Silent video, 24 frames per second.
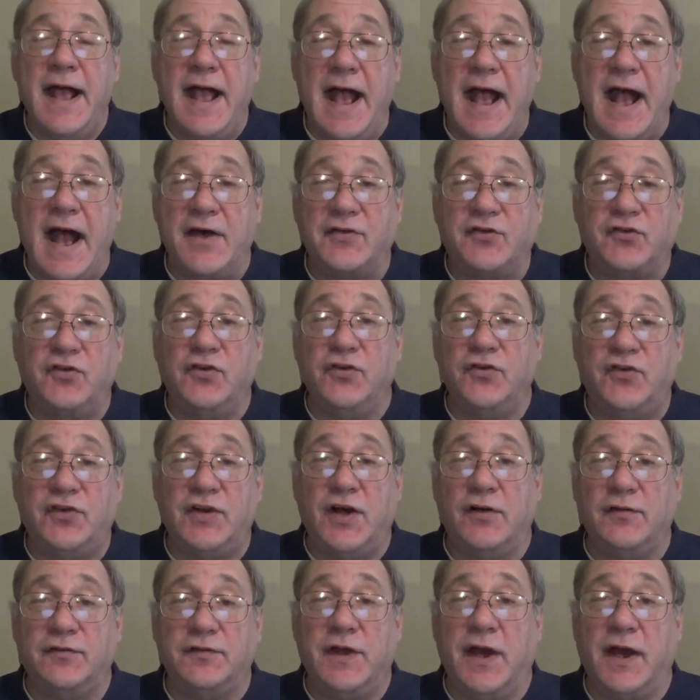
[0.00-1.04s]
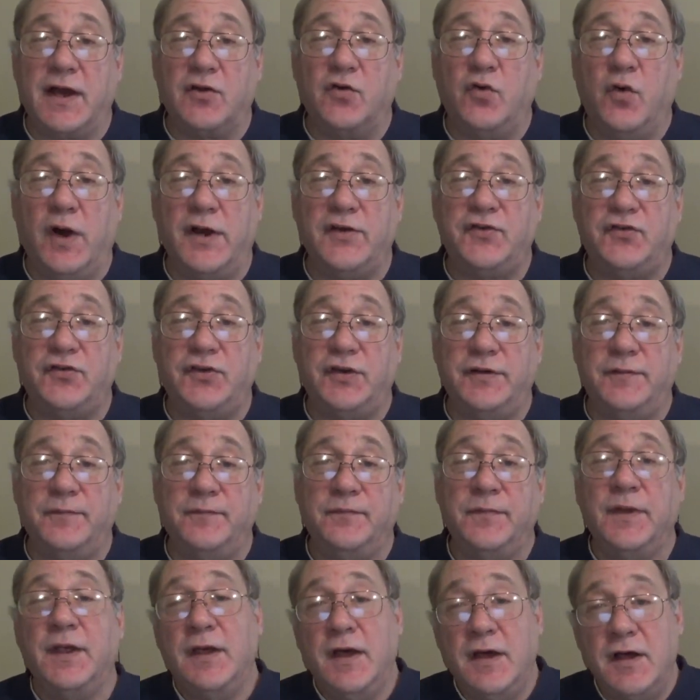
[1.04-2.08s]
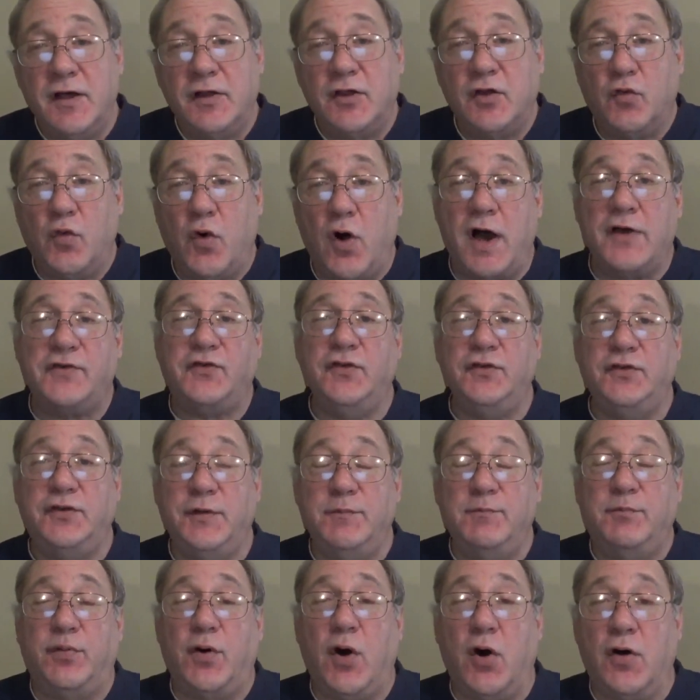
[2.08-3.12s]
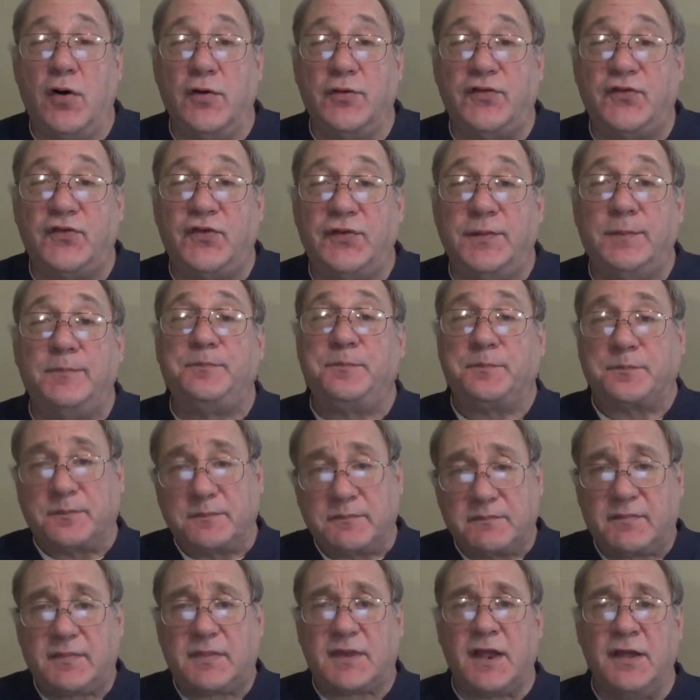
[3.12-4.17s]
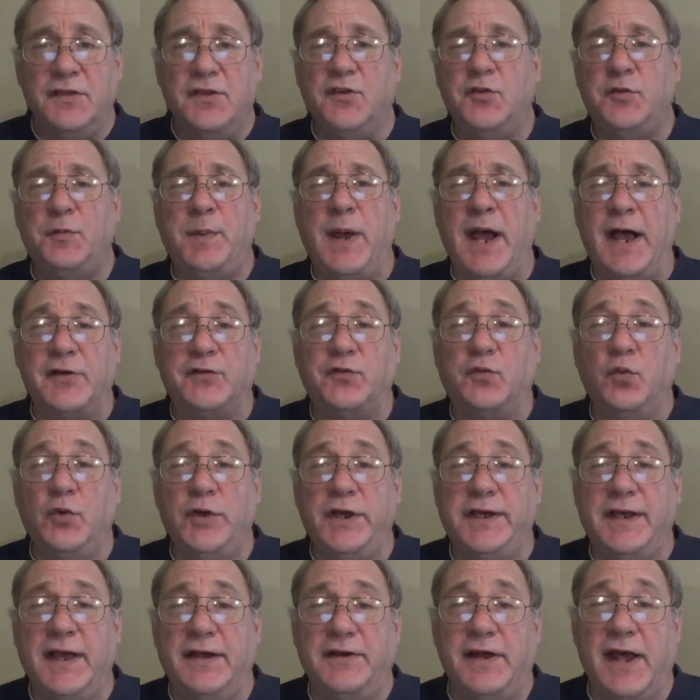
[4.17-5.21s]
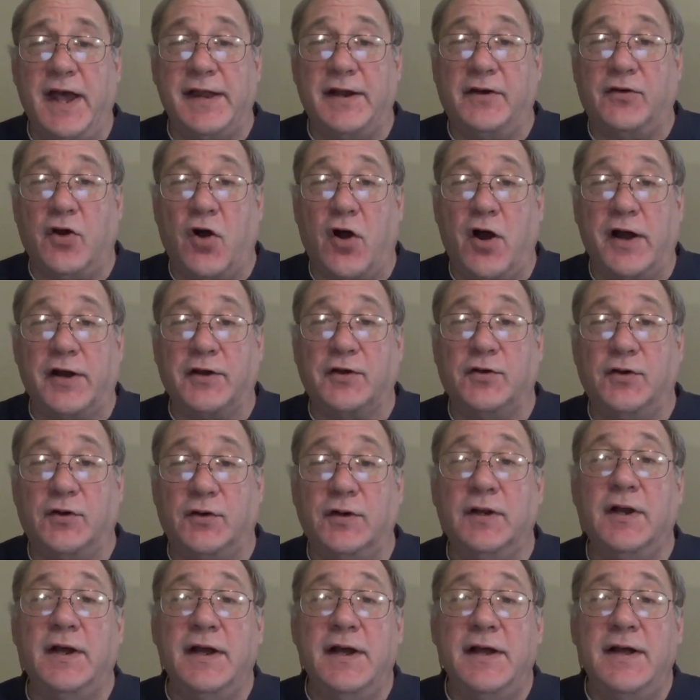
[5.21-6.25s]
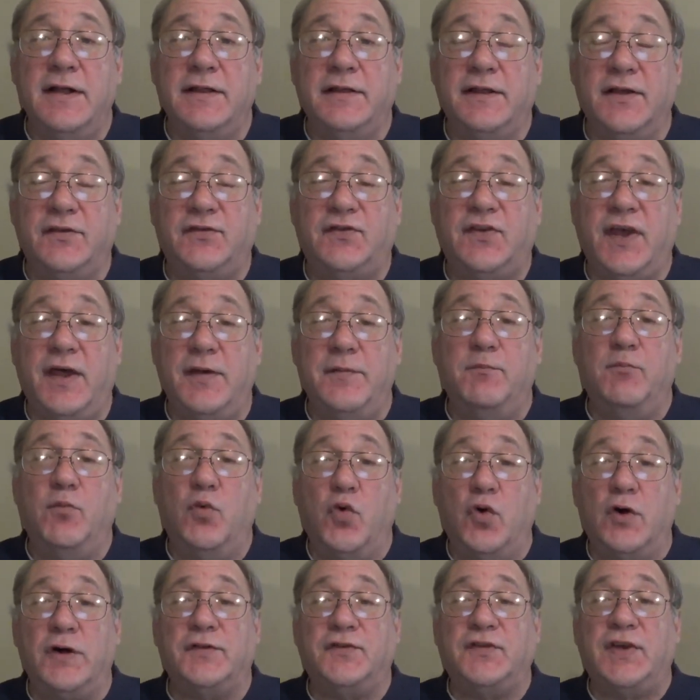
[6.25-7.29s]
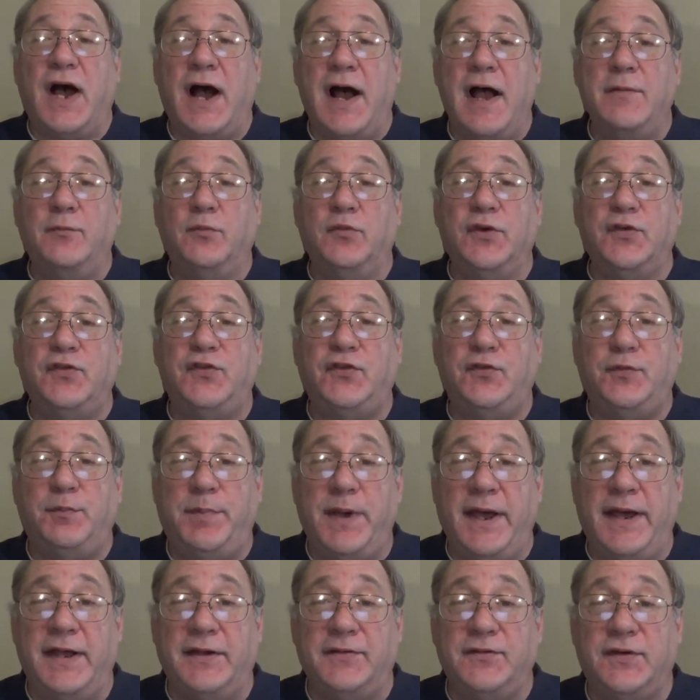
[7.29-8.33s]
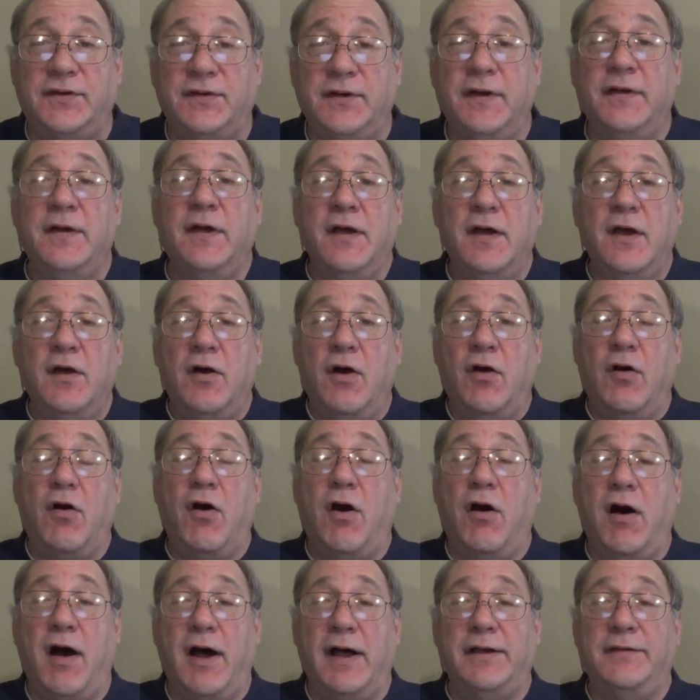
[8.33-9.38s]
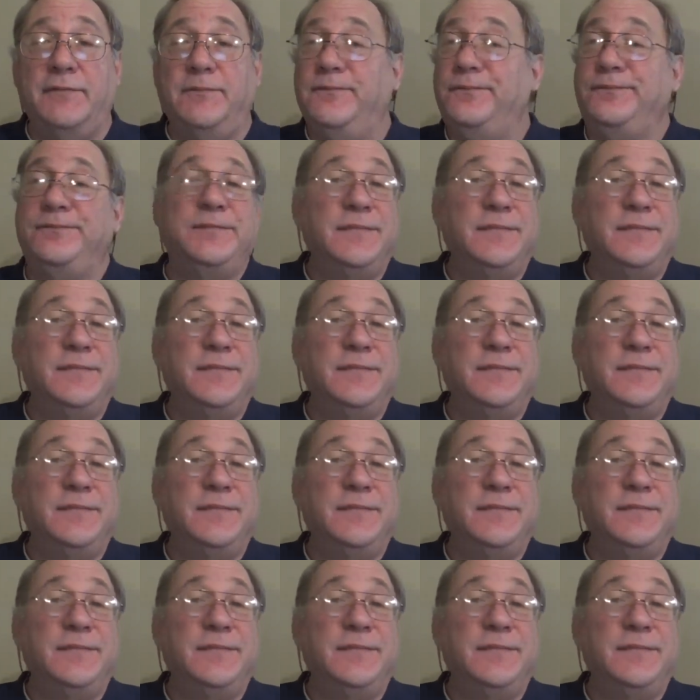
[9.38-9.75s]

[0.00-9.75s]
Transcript: Ask yourself that question. The Washington Post this past weekend had an article that said more time was spent on